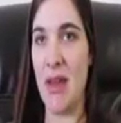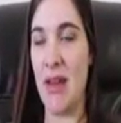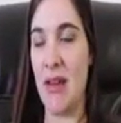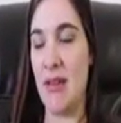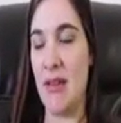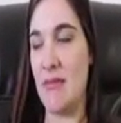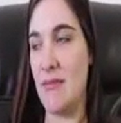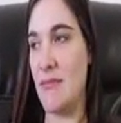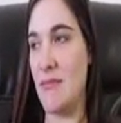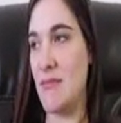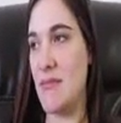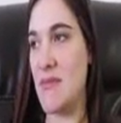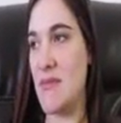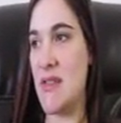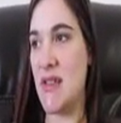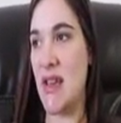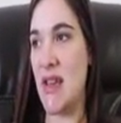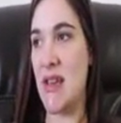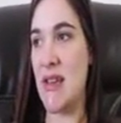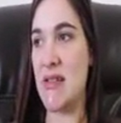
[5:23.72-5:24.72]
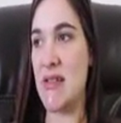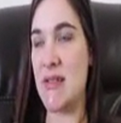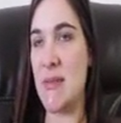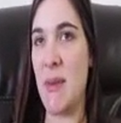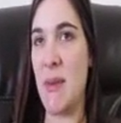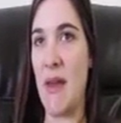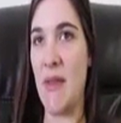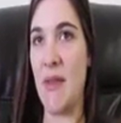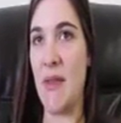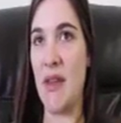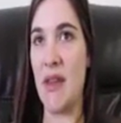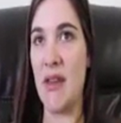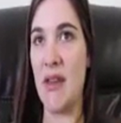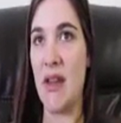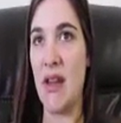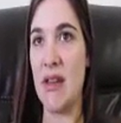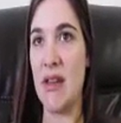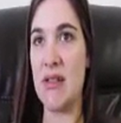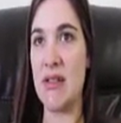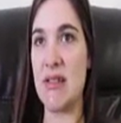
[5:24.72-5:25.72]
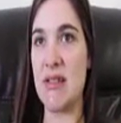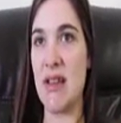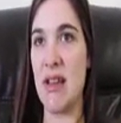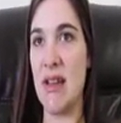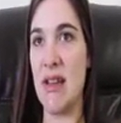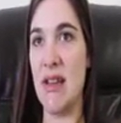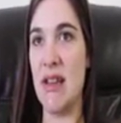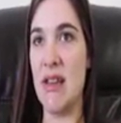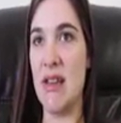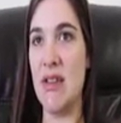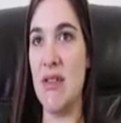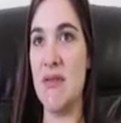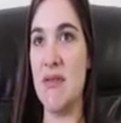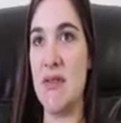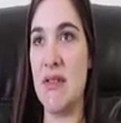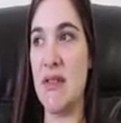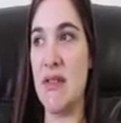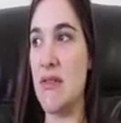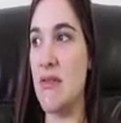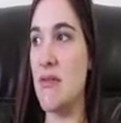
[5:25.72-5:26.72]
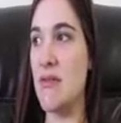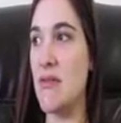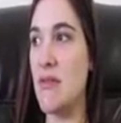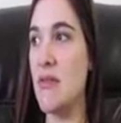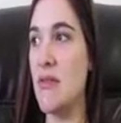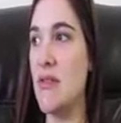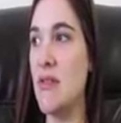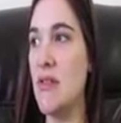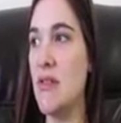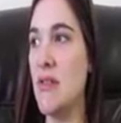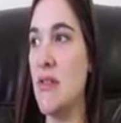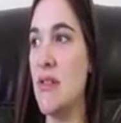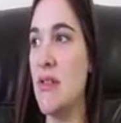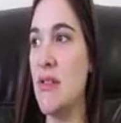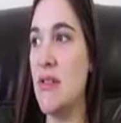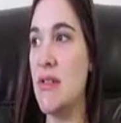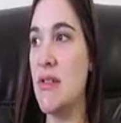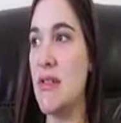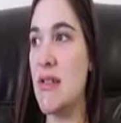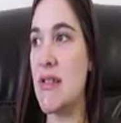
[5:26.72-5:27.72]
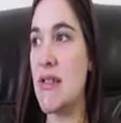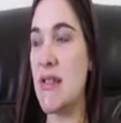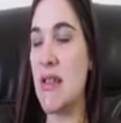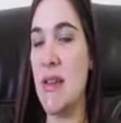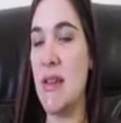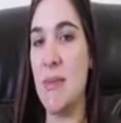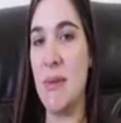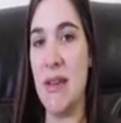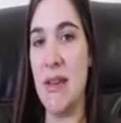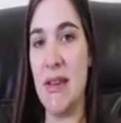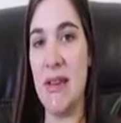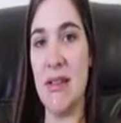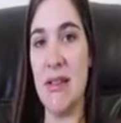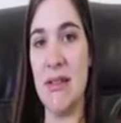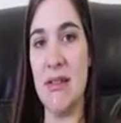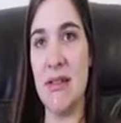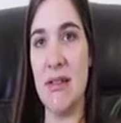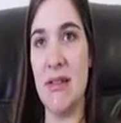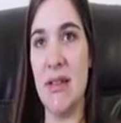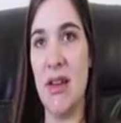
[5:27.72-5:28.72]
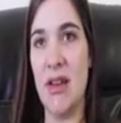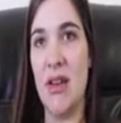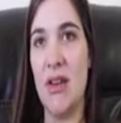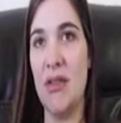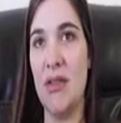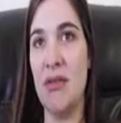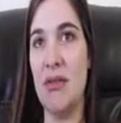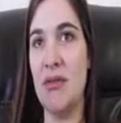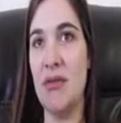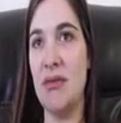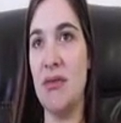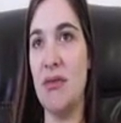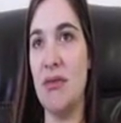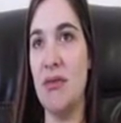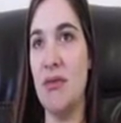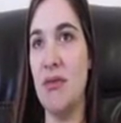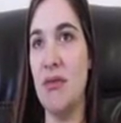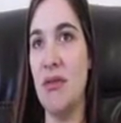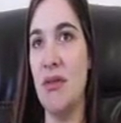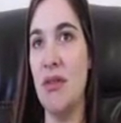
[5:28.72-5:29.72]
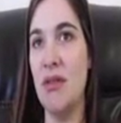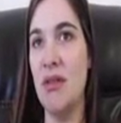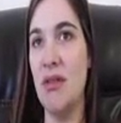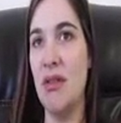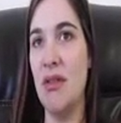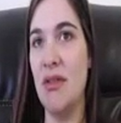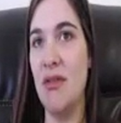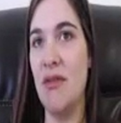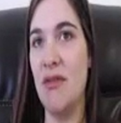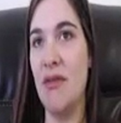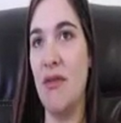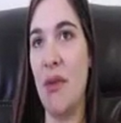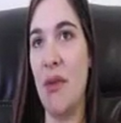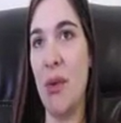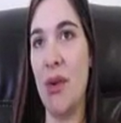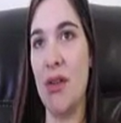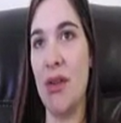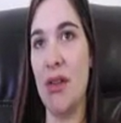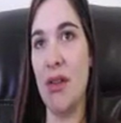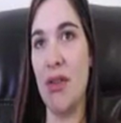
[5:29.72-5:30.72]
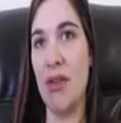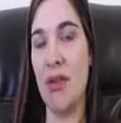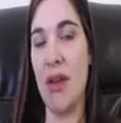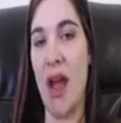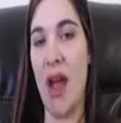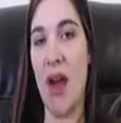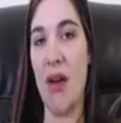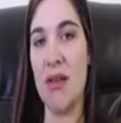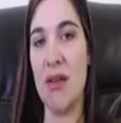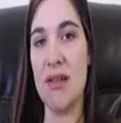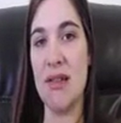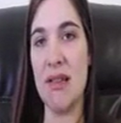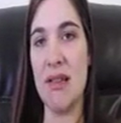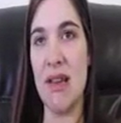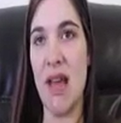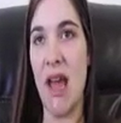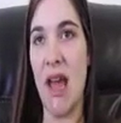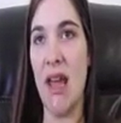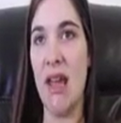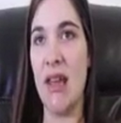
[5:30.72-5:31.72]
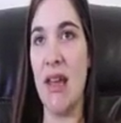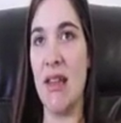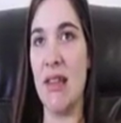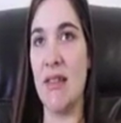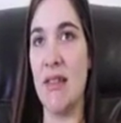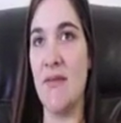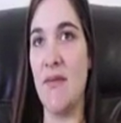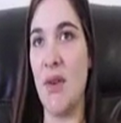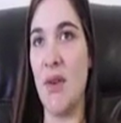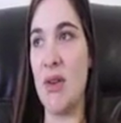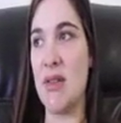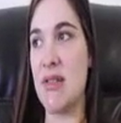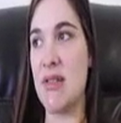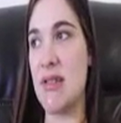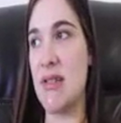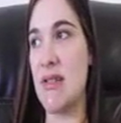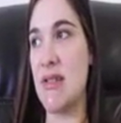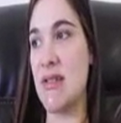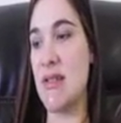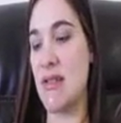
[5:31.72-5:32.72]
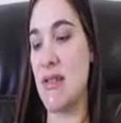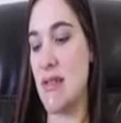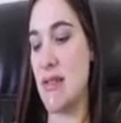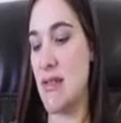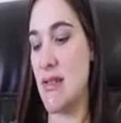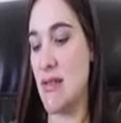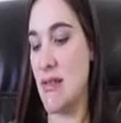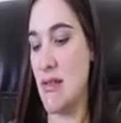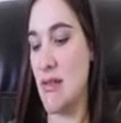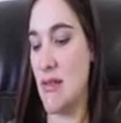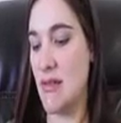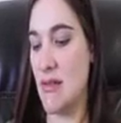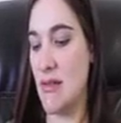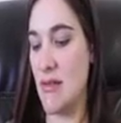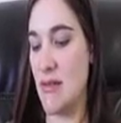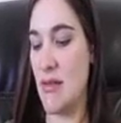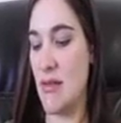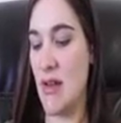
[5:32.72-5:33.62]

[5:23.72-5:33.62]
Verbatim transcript: It's click that blue box for the last vlog, click that green box for the next vlog. Yeah, what you said. Yeah, whatever. We keep messing it up. We're potatoes.